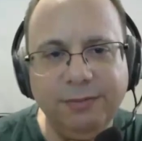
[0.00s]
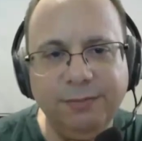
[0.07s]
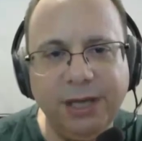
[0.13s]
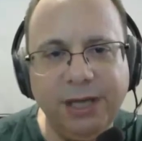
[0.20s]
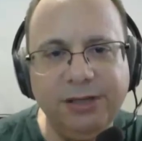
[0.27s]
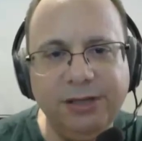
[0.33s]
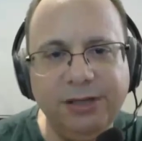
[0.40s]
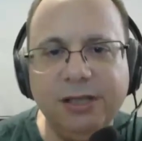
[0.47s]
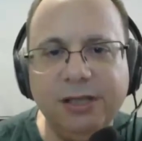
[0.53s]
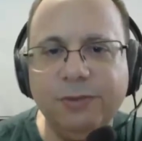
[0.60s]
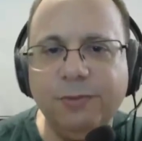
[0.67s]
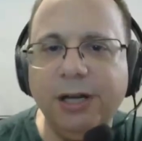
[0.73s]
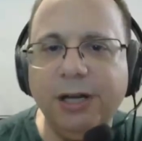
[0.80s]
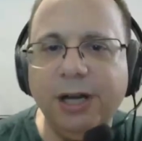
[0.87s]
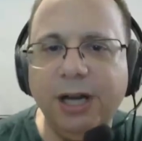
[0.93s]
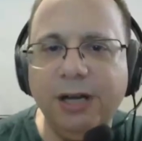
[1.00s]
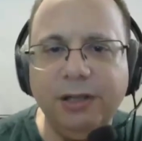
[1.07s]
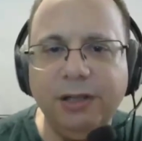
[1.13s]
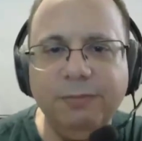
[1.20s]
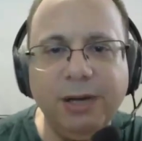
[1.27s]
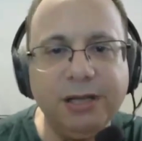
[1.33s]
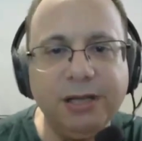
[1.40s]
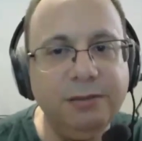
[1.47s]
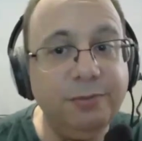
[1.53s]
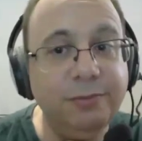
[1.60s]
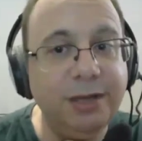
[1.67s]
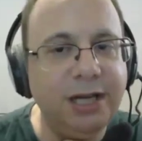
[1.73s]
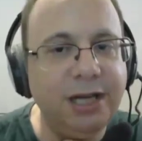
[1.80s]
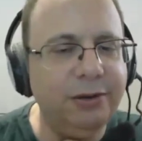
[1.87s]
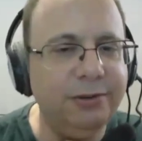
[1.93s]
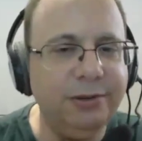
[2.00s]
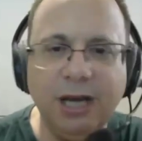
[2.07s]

page size 100, maximum allowed.